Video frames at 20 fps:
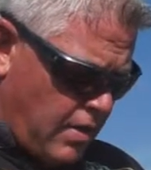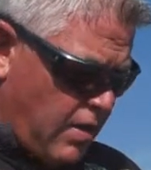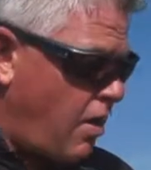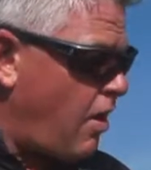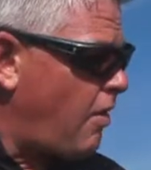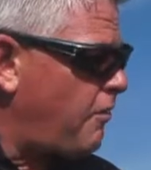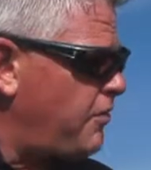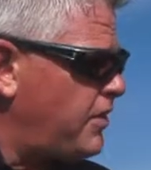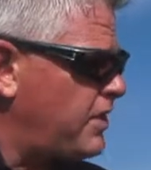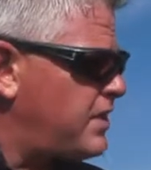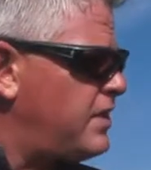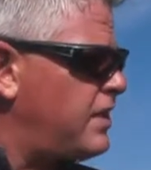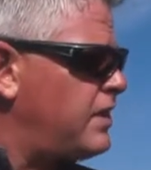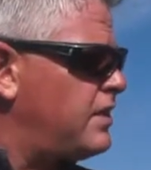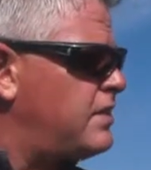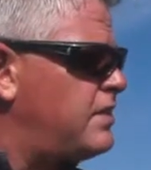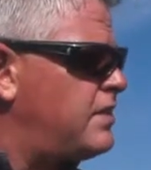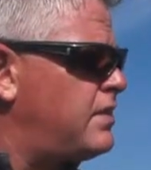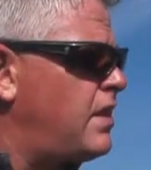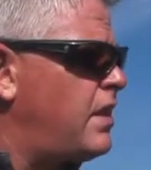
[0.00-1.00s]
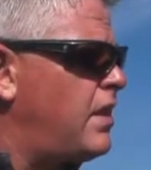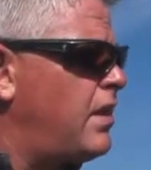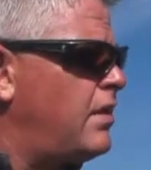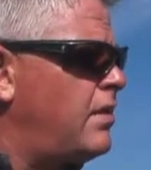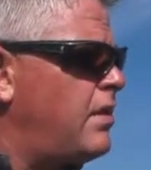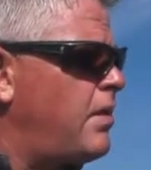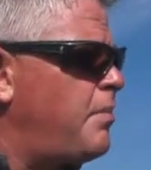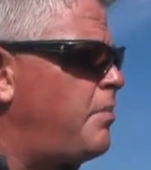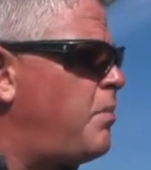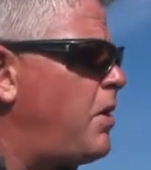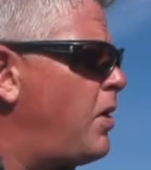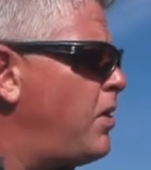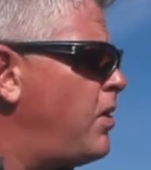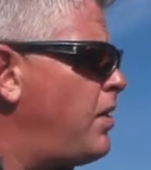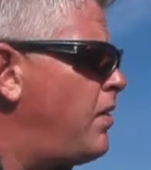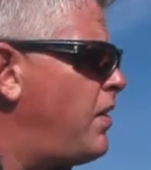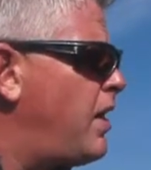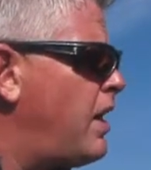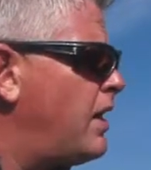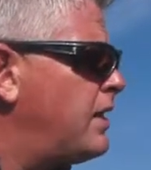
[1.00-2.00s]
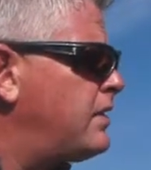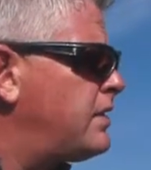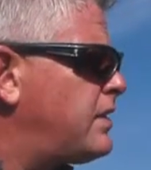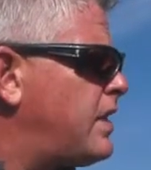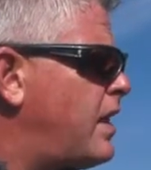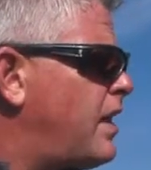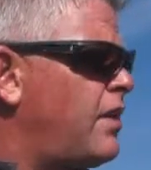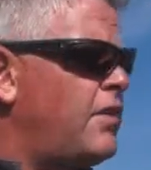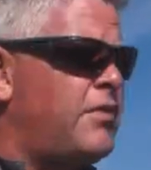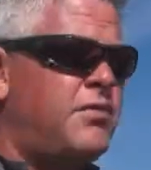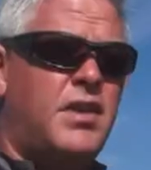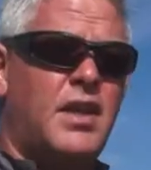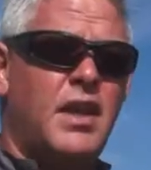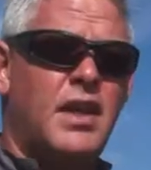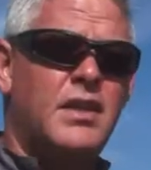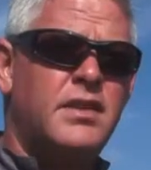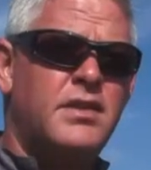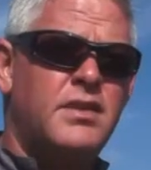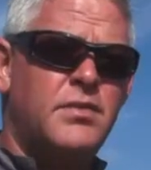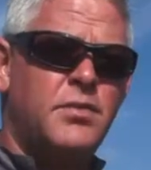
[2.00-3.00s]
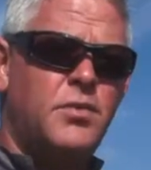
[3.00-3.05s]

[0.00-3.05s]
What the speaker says: obviously, is the polarized side of things,